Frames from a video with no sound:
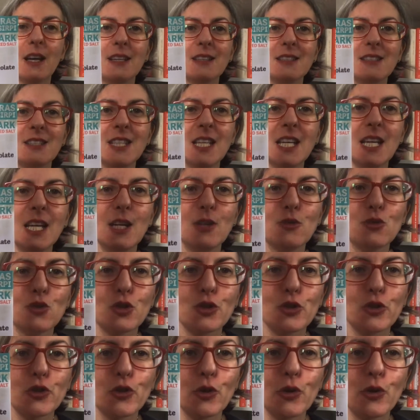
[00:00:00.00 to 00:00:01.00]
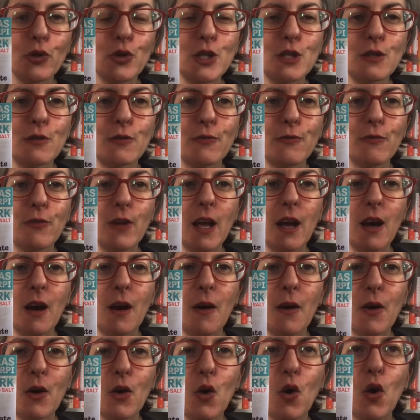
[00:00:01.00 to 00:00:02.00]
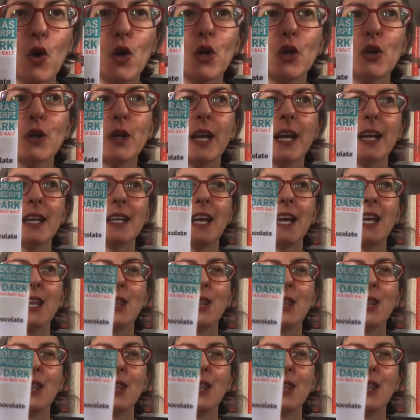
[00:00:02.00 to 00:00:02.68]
teal turquoise color, and I